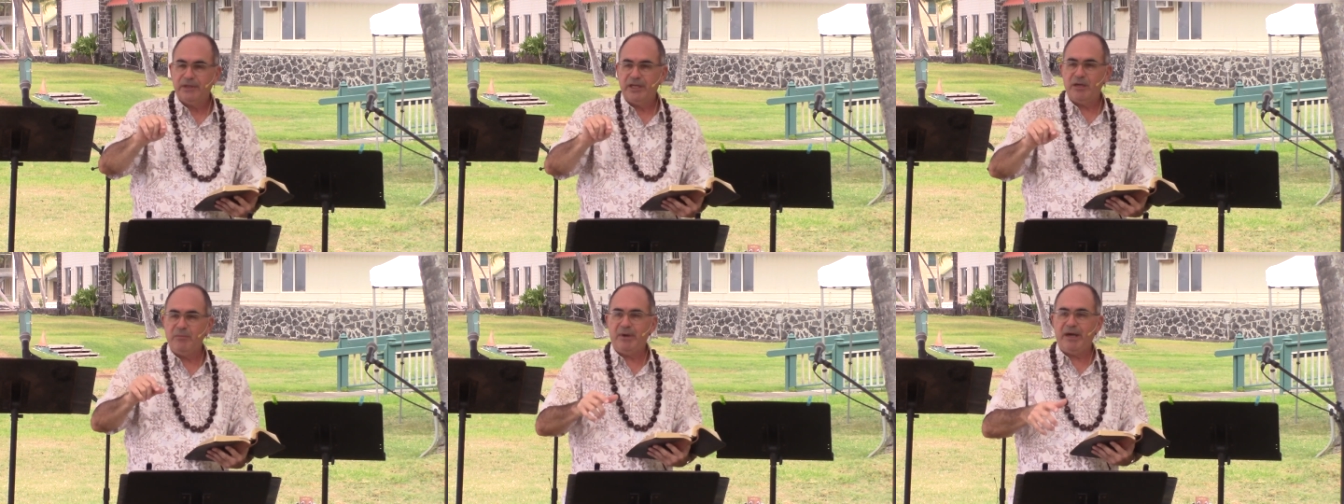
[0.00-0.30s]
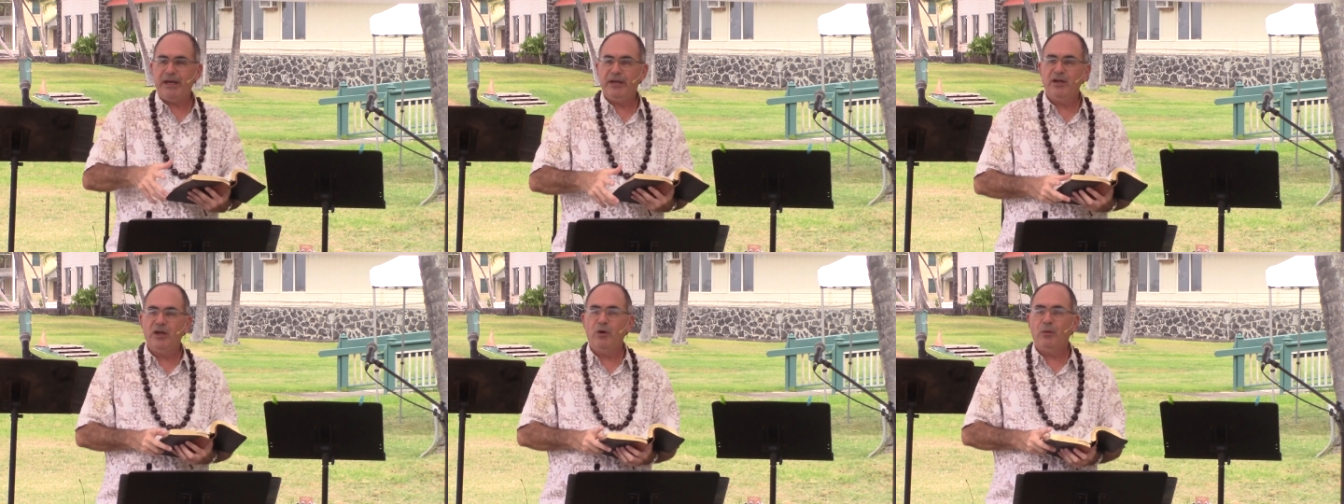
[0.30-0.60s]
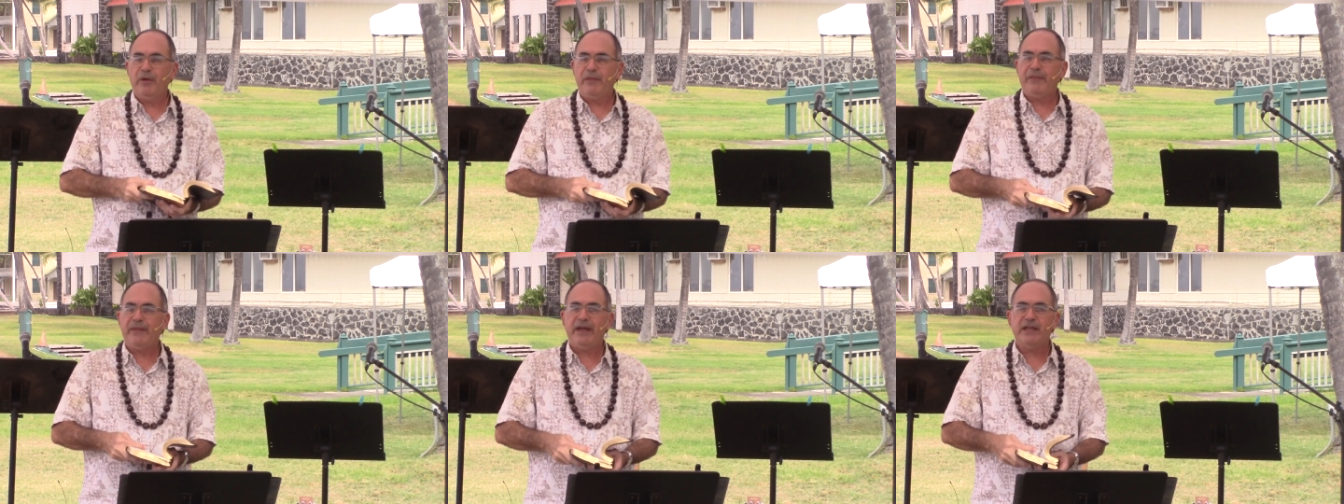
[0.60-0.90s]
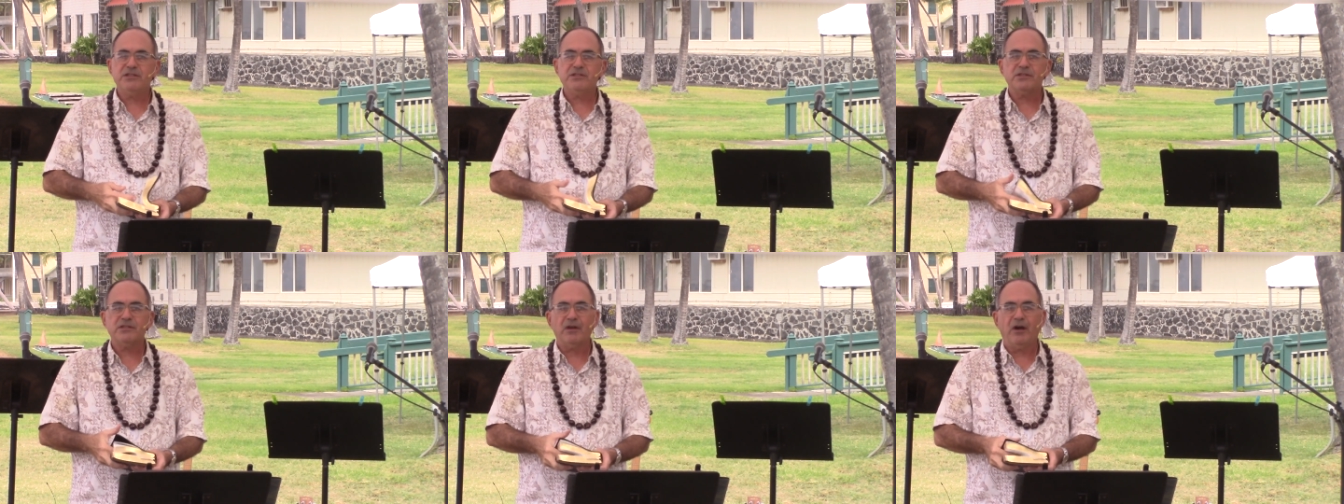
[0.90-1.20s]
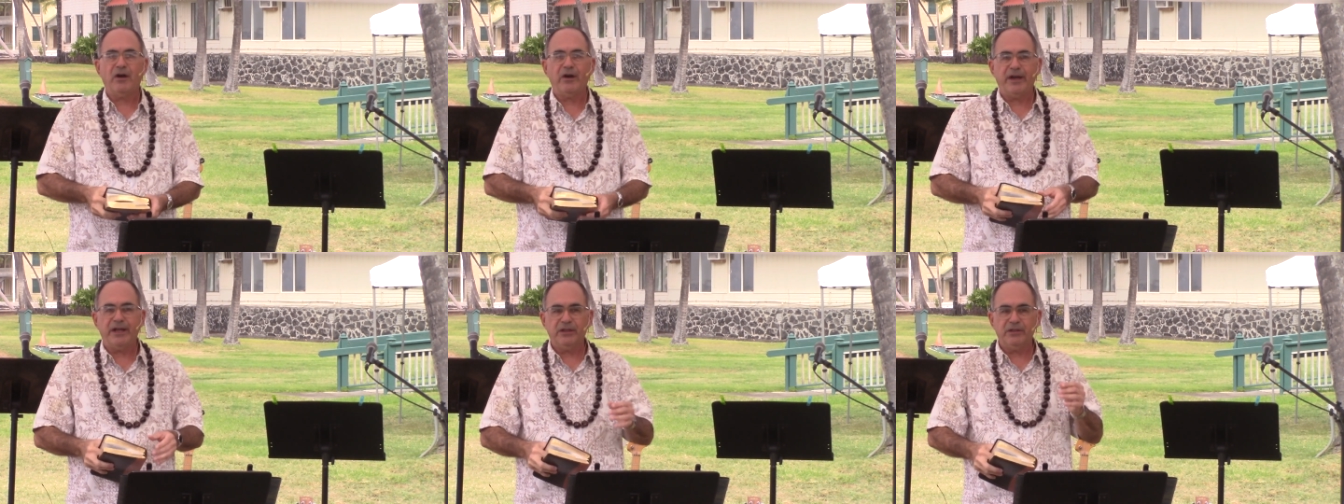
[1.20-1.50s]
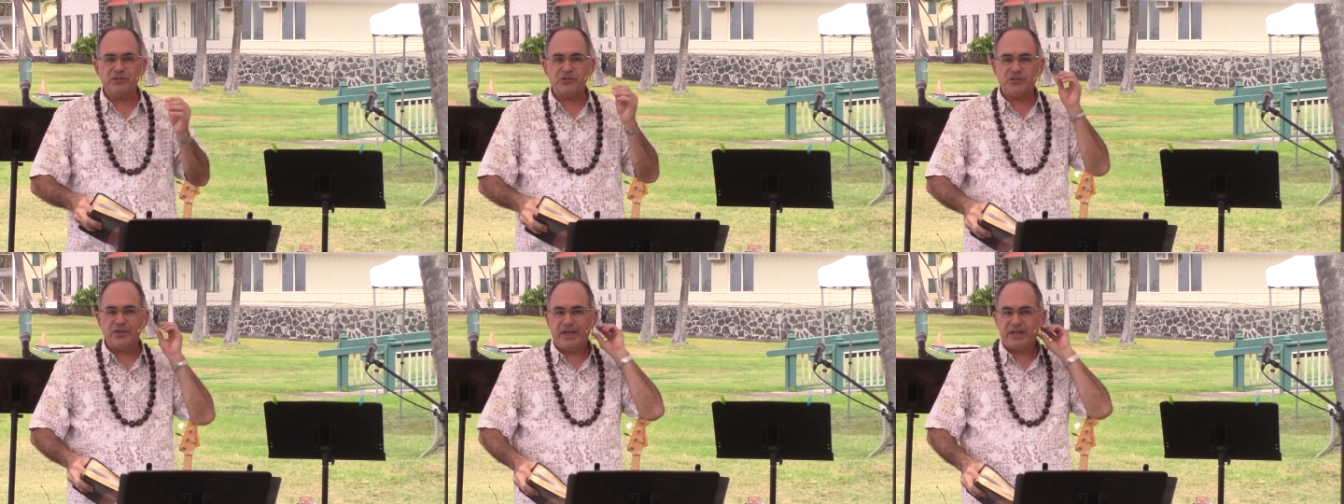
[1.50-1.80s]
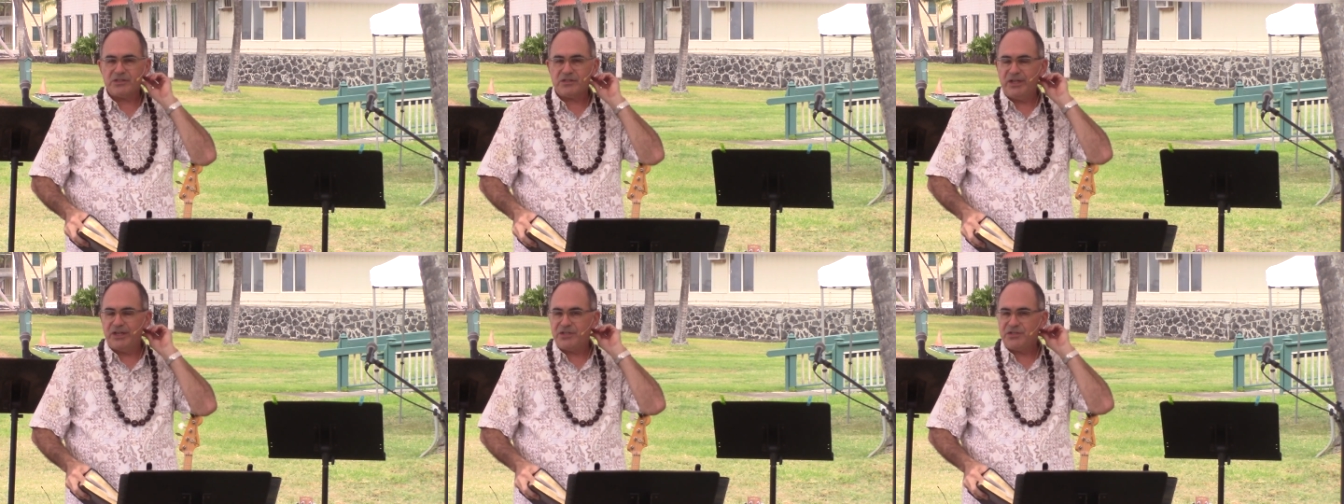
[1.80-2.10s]
Anybody know what that's our English
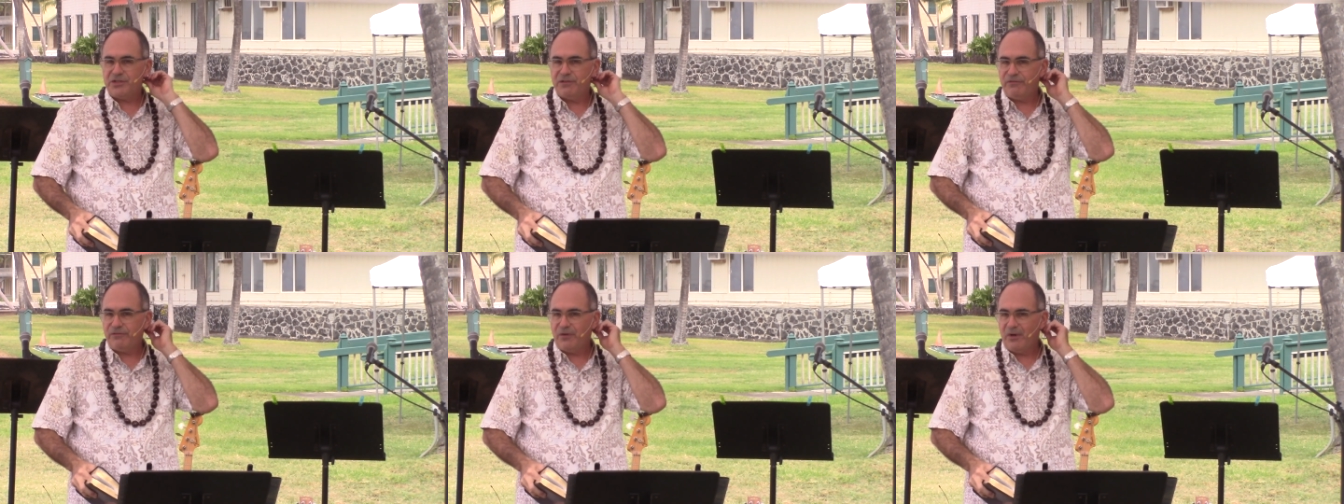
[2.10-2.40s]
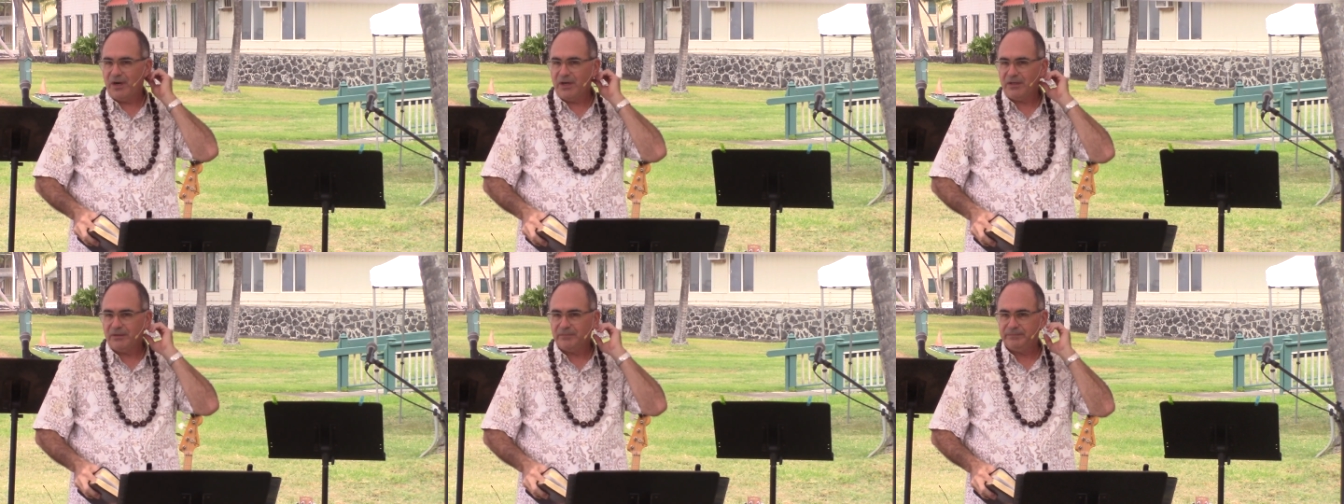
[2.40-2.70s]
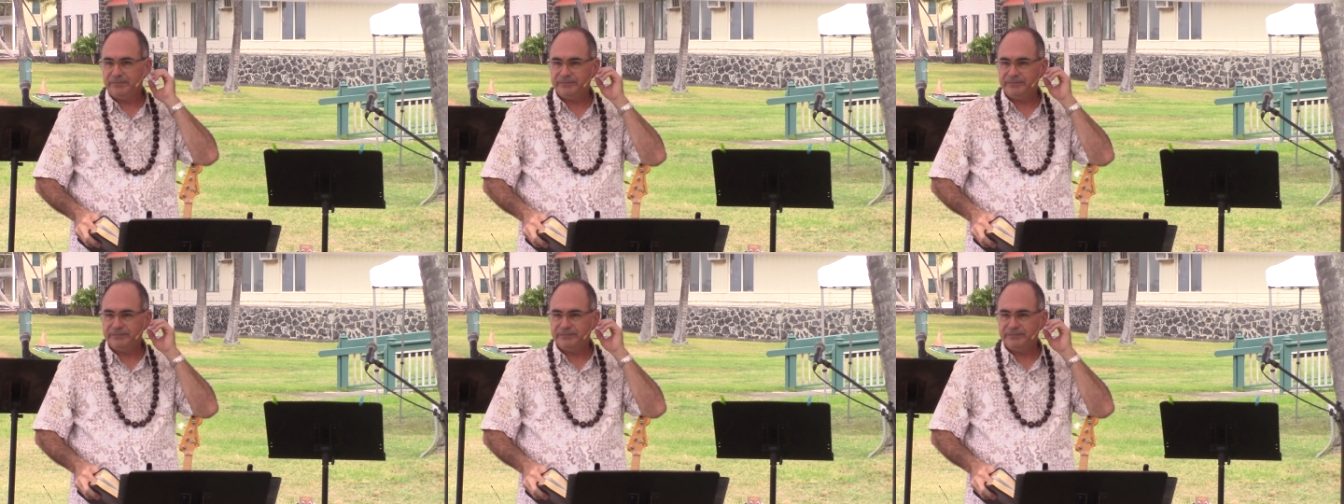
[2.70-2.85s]
translation for?